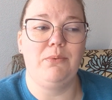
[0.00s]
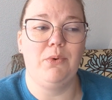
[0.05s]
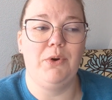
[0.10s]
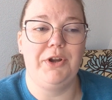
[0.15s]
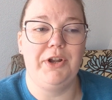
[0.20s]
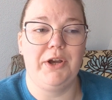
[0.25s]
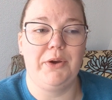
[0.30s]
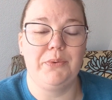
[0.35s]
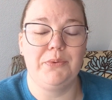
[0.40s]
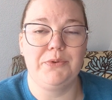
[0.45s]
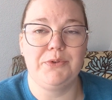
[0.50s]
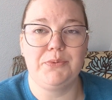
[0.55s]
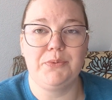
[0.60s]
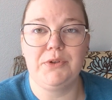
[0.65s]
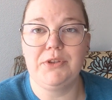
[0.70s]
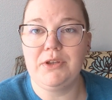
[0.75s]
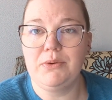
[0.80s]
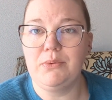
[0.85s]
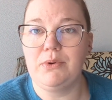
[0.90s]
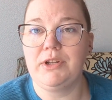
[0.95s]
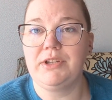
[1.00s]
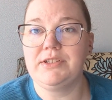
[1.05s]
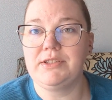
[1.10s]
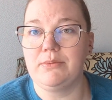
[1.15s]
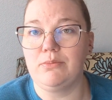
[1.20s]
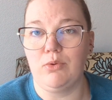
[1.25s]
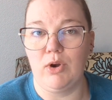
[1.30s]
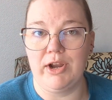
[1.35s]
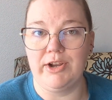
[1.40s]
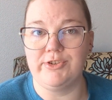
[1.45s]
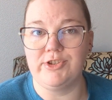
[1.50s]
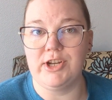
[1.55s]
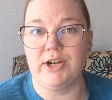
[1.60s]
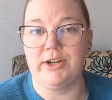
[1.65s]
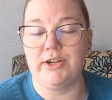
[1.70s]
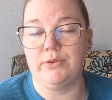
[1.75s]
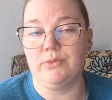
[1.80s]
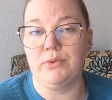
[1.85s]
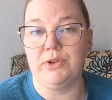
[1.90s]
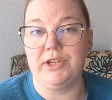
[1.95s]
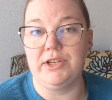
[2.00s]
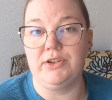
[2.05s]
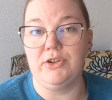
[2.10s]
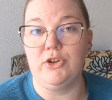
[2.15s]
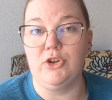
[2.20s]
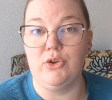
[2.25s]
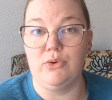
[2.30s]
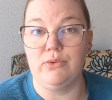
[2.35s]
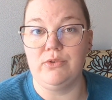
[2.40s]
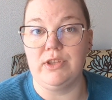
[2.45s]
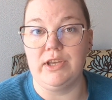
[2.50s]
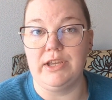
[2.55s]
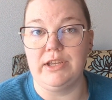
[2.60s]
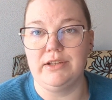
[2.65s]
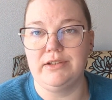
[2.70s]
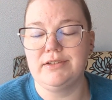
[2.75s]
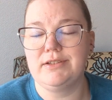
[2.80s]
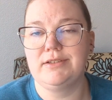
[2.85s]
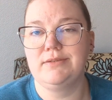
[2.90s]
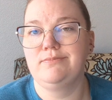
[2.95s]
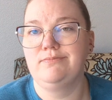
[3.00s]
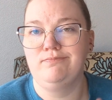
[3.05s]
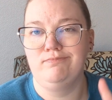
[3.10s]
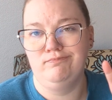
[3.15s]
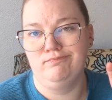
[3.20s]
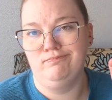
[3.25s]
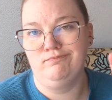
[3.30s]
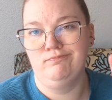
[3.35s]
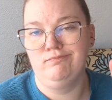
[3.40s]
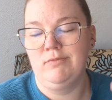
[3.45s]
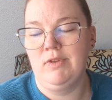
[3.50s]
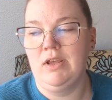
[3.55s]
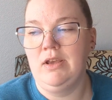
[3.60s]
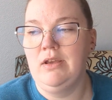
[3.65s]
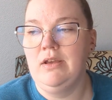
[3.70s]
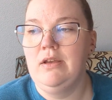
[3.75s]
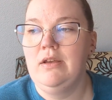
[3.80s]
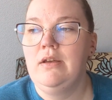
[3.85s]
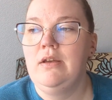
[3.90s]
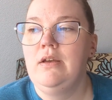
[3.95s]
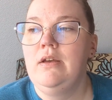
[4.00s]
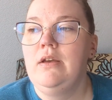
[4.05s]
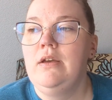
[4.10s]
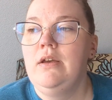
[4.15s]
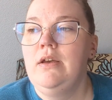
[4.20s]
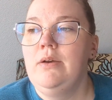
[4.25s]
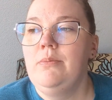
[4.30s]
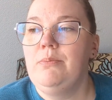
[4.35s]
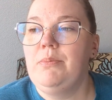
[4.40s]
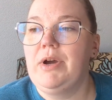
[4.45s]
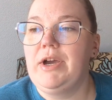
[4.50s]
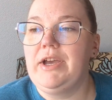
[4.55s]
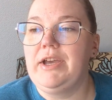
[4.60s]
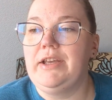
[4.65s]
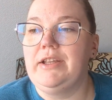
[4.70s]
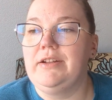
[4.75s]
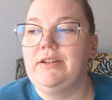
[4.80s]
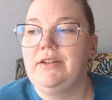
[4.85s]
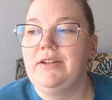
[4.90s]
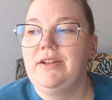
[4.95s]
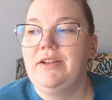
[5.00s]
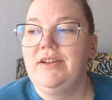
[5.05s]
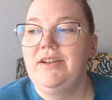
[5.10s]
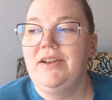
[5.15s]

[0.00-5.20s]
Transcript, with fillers: point, I was really wanting to branch out and read new things. But